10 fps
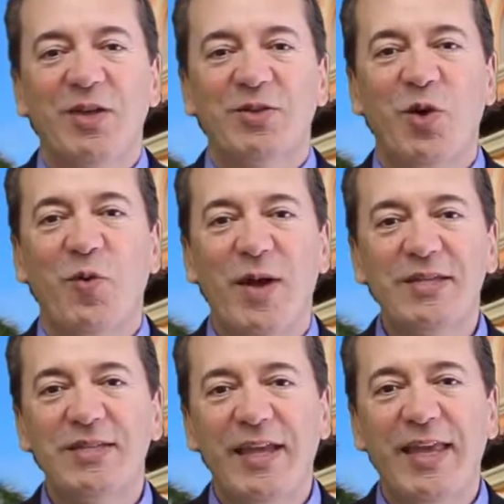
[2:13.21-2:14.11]
So
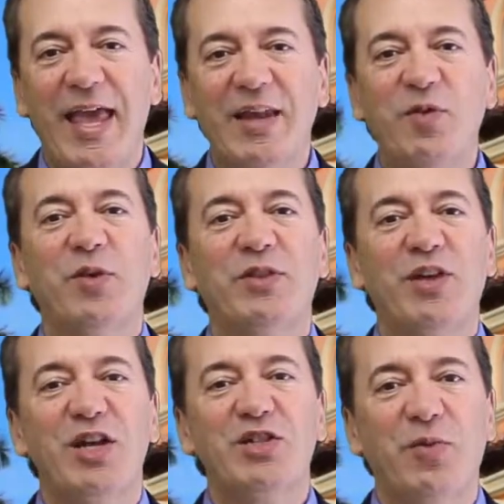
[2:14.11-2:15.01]
once again, we
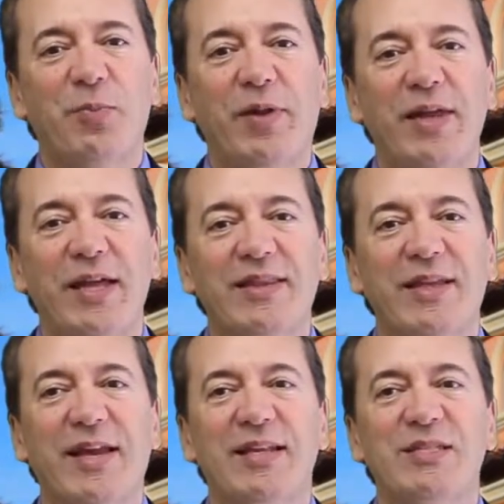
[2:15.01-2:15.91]
dodged the bullet,
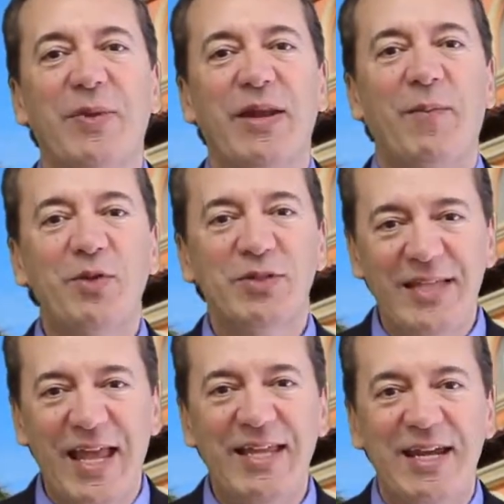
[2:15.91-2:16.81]
and it's been
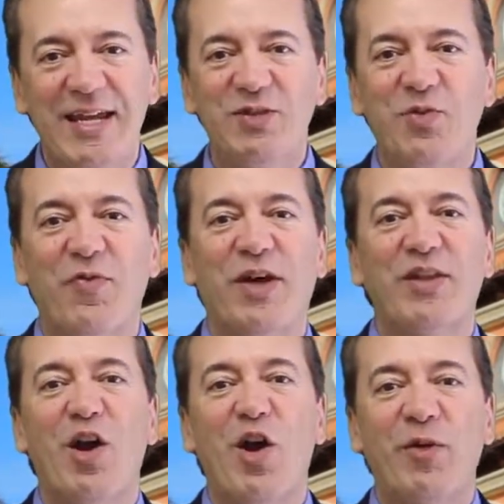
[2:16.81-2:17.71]
almost 10 years
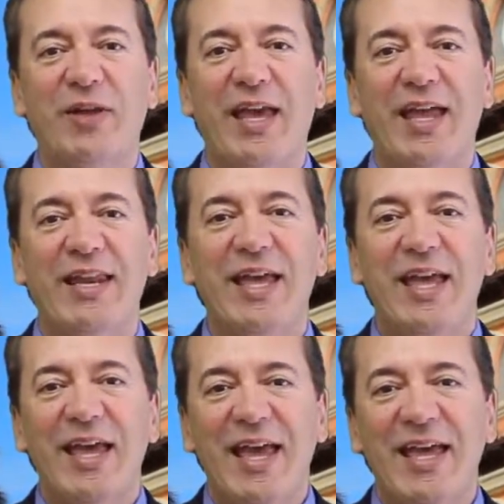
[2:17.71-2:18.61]
without a hurricane
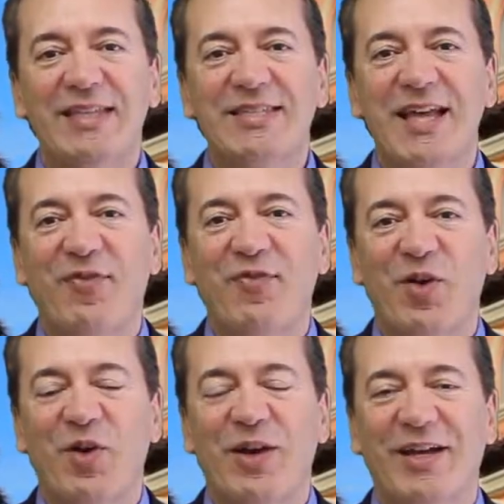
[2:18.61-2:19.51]
in South
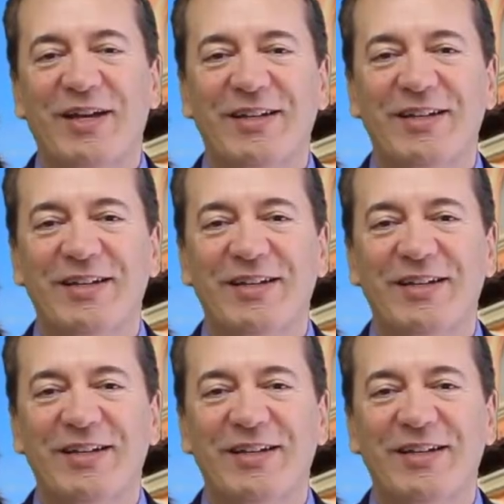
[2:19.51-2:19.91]
Florida.